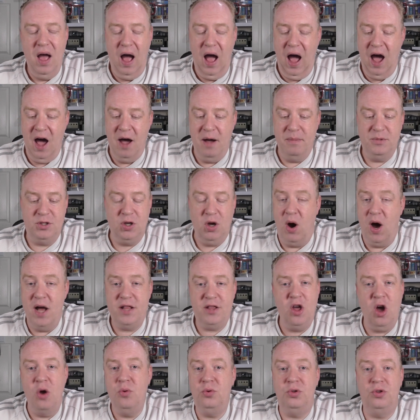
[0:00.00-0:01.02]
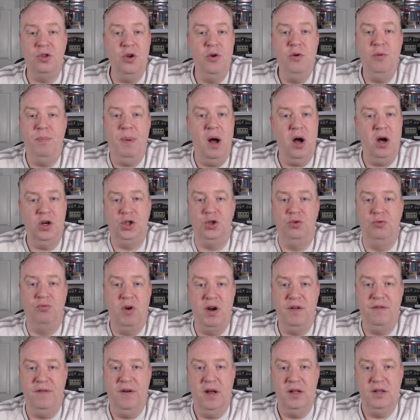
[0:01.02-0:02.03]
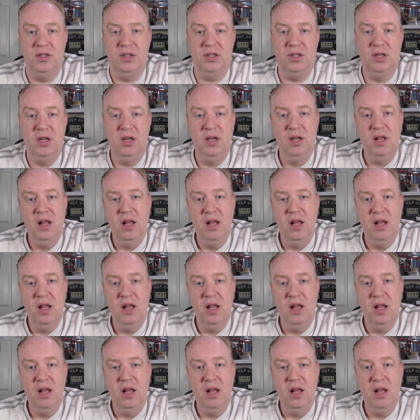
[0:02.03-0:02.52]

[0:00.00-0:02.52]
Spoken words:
So I don't do partial refunds.